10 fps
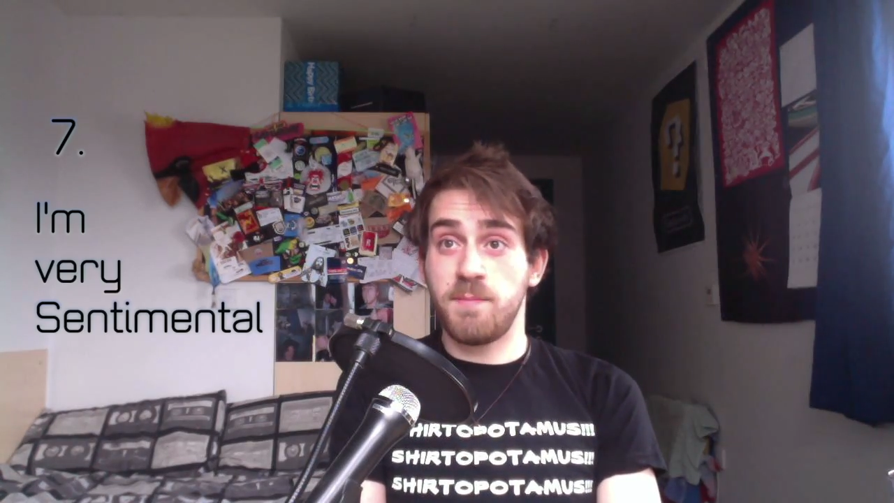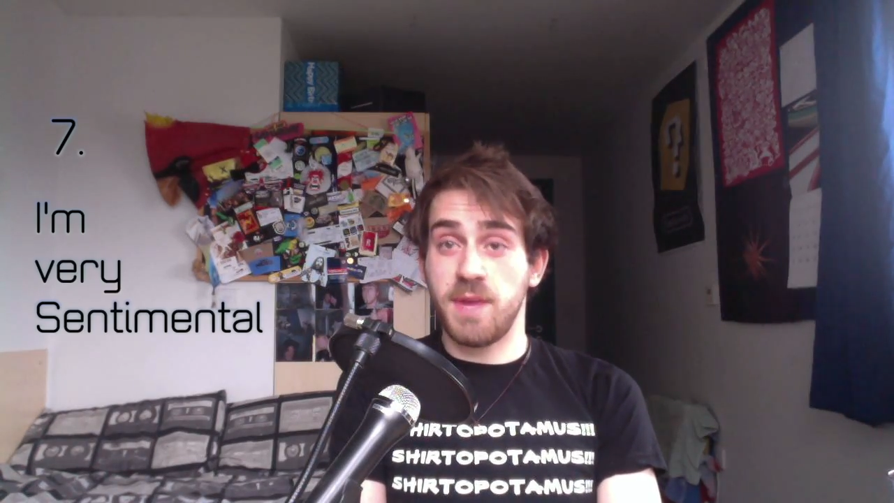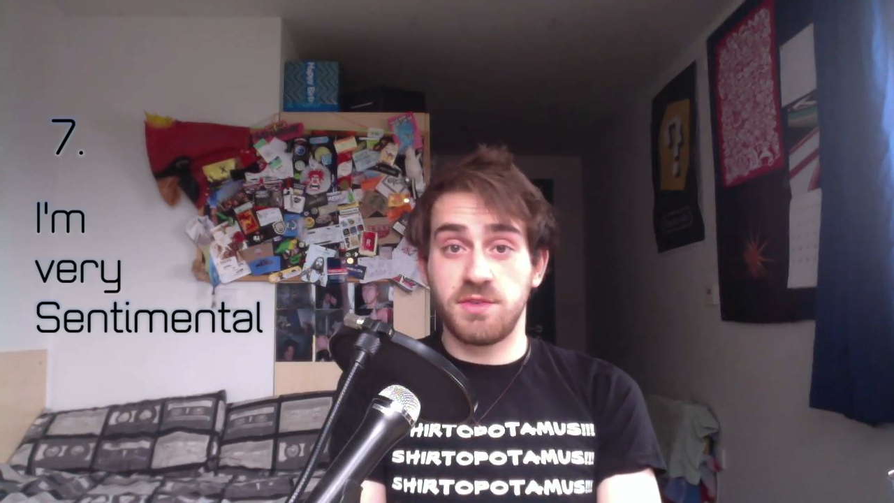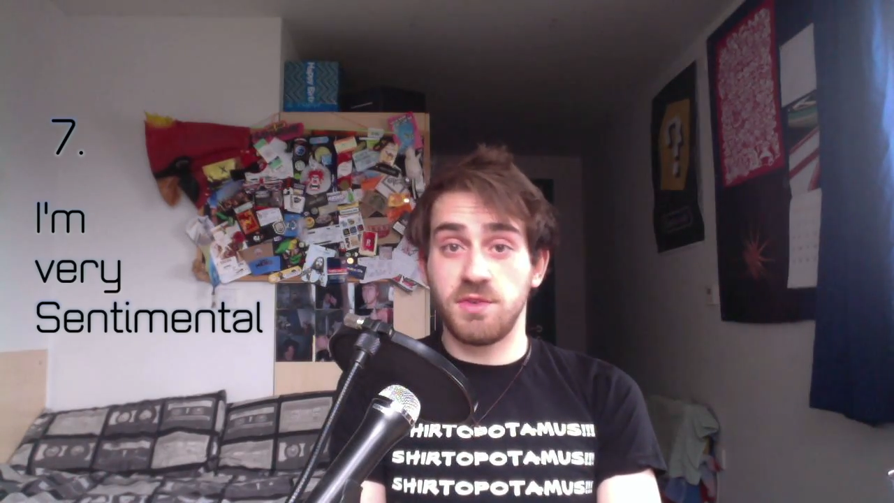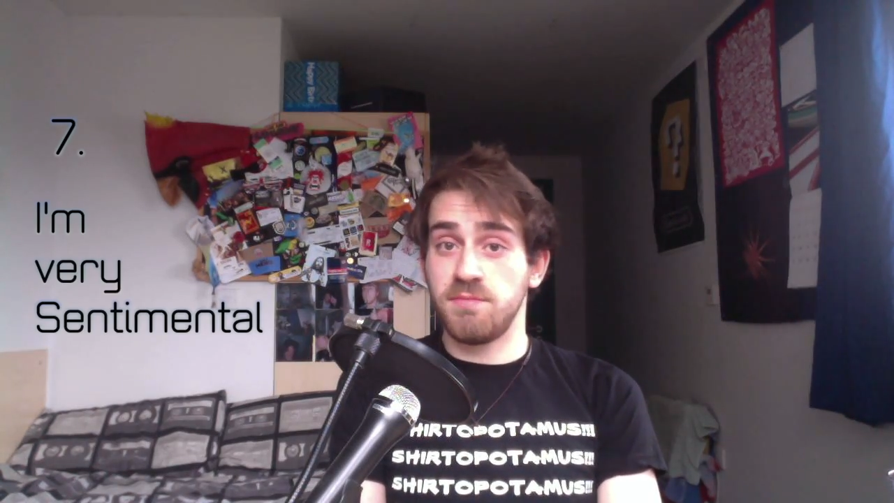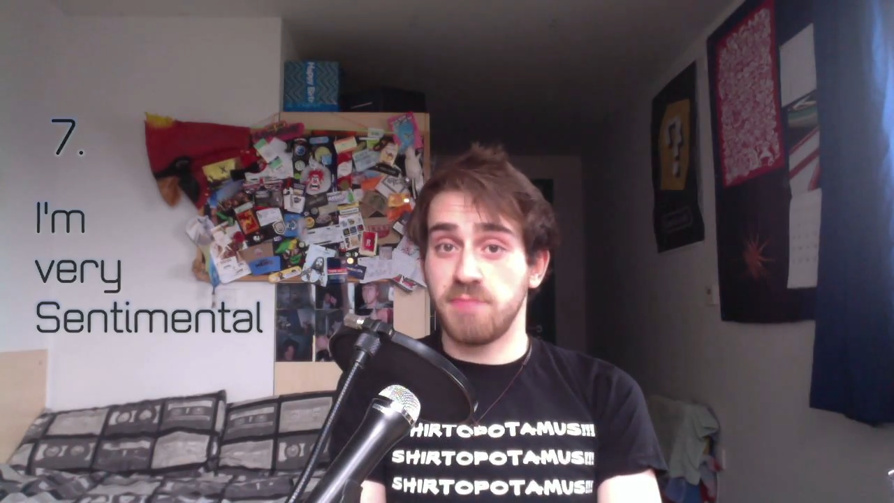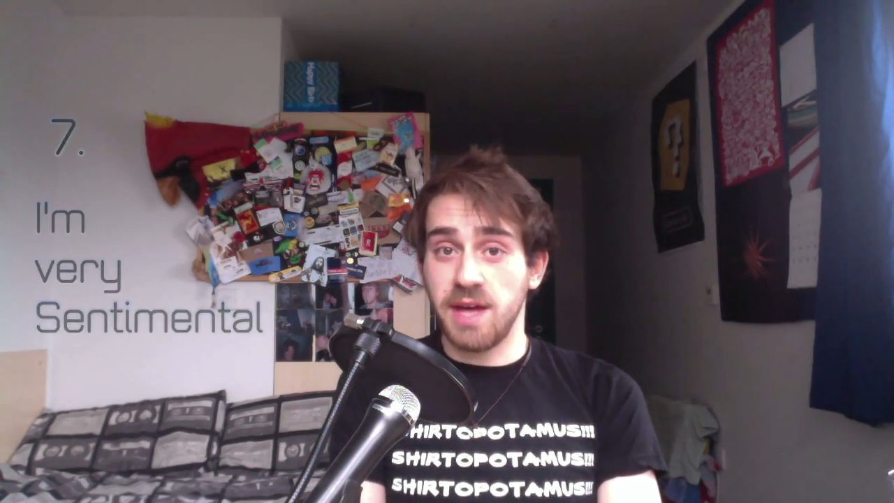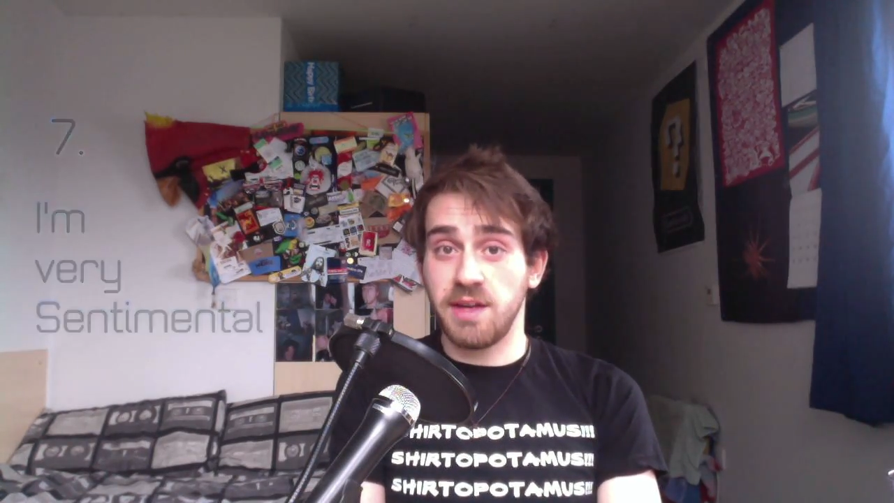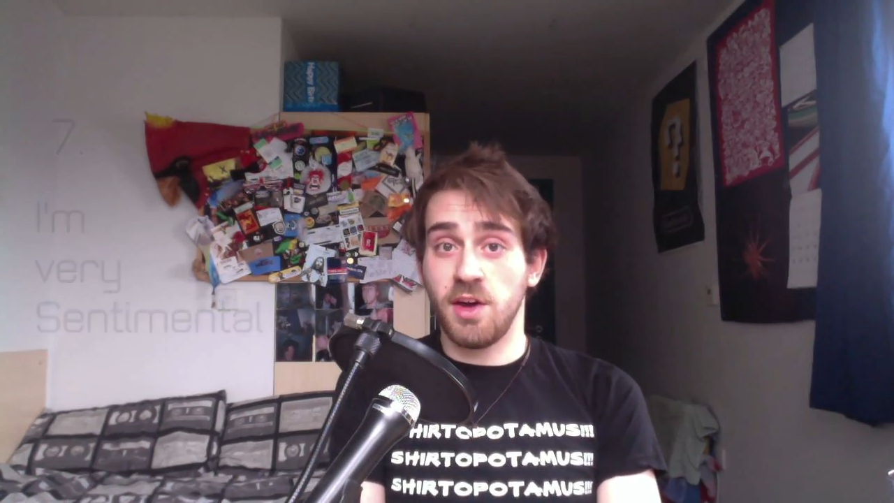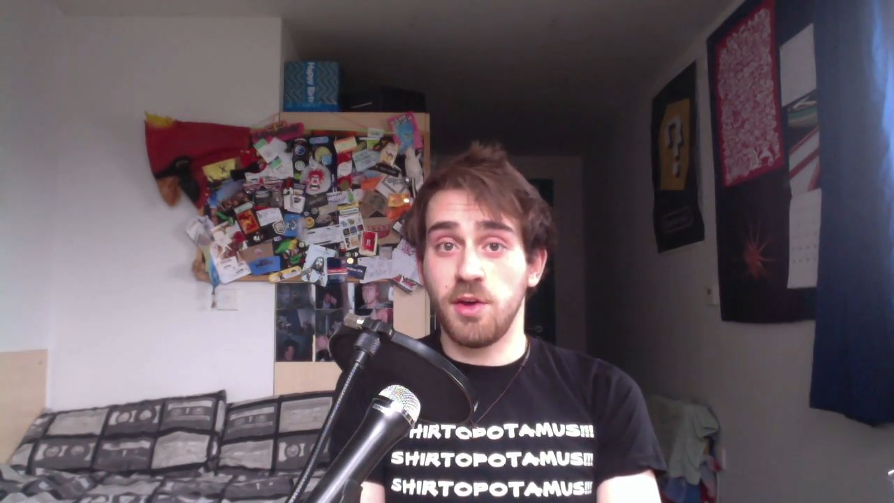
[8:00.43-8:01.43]
bedroom
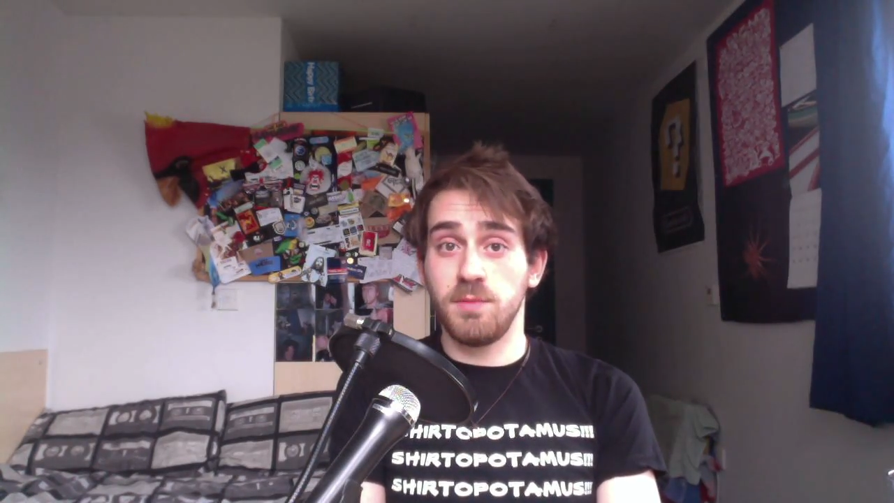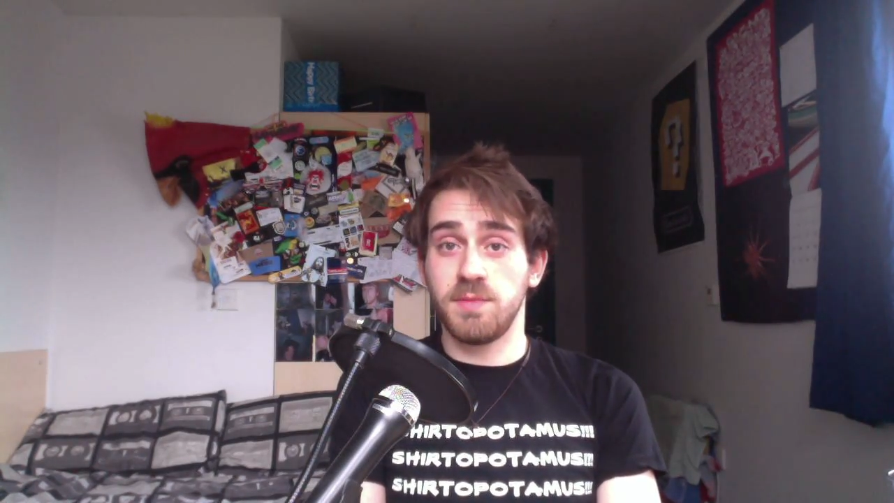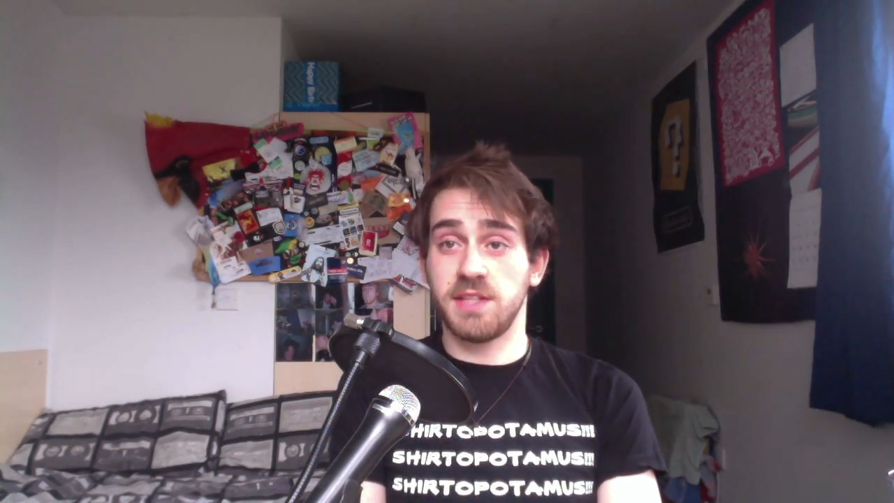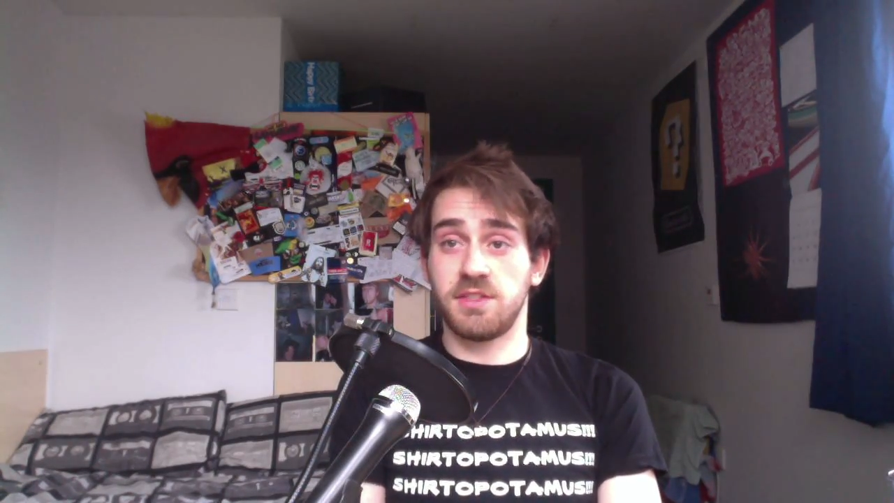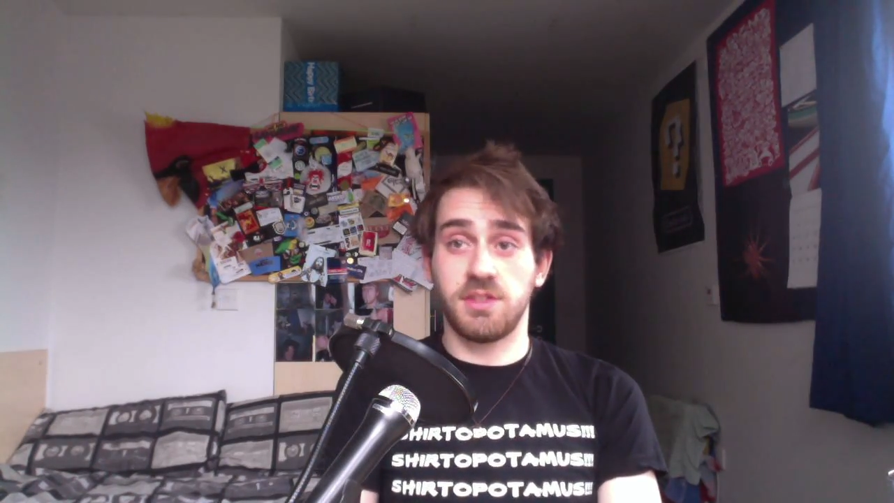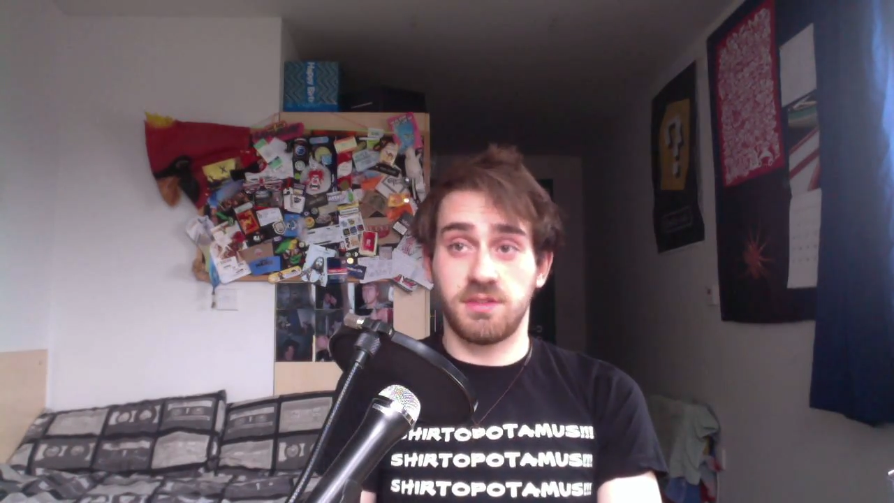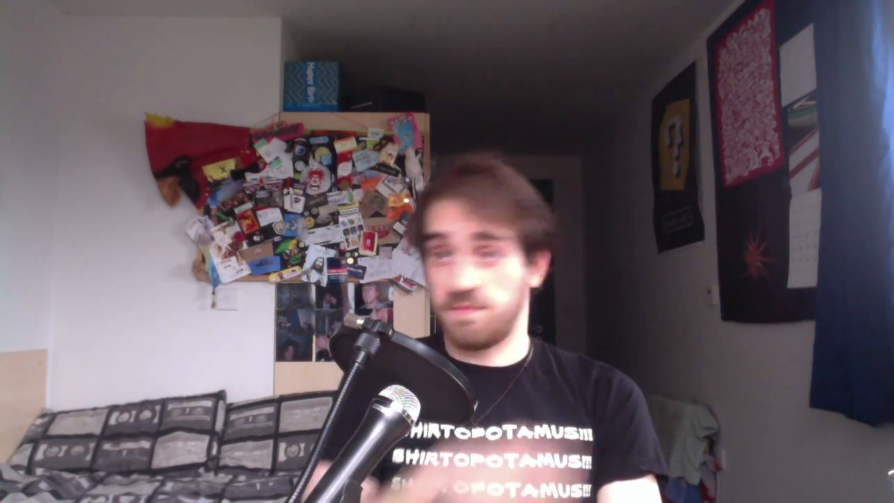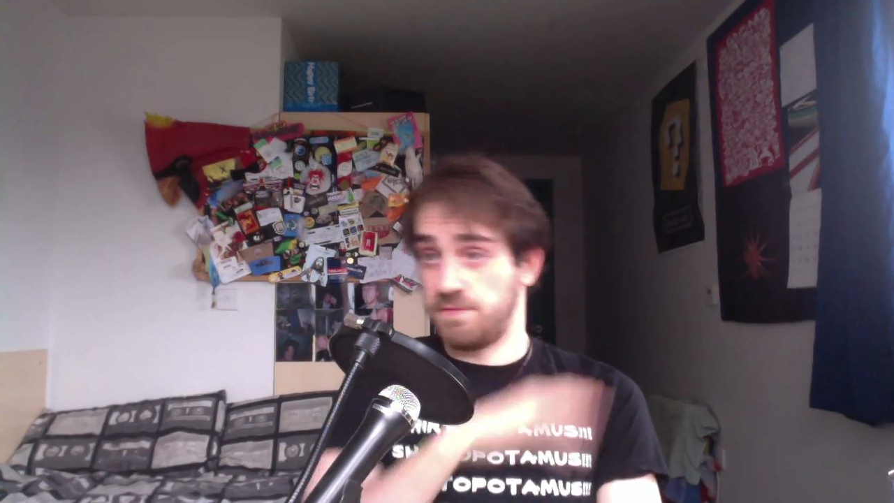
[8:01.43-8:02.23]
back home that's just